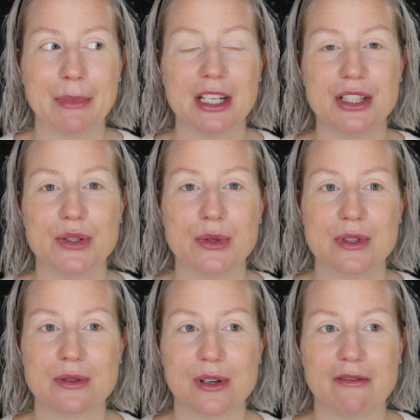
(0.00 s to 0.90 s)
gonna do
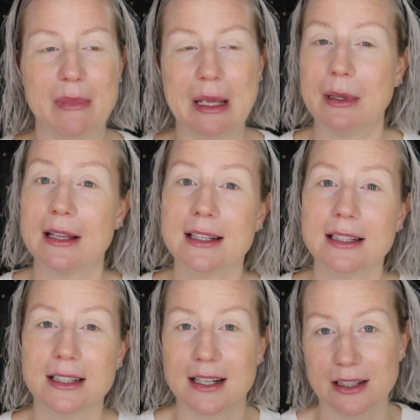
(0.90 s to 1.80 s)
sort of maybe like
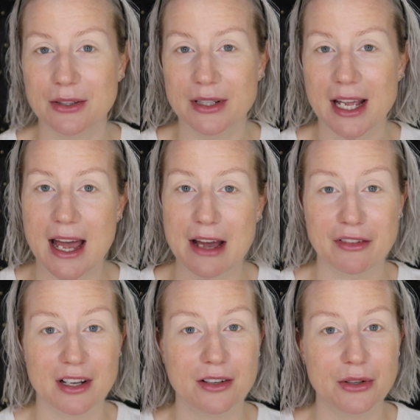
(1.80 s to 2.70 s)
a
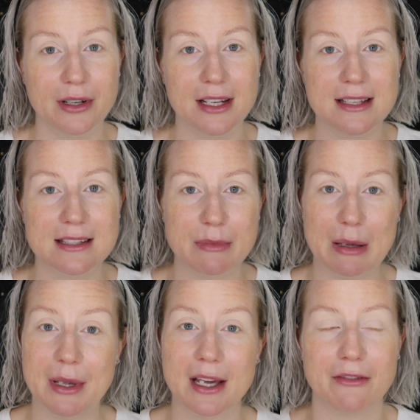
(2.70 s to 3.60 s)
half cut crease,
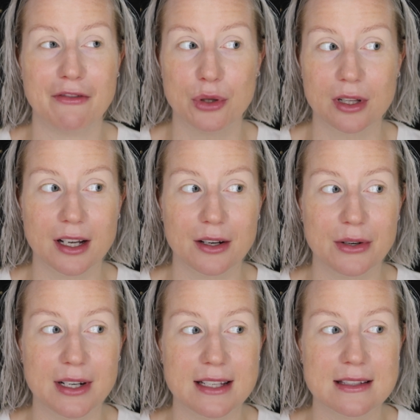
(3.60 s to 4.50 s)
maybe a full cut
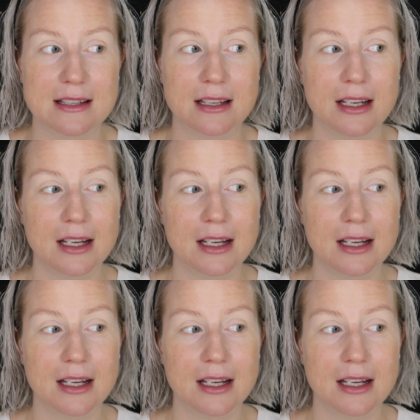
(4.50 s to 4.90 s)
crease.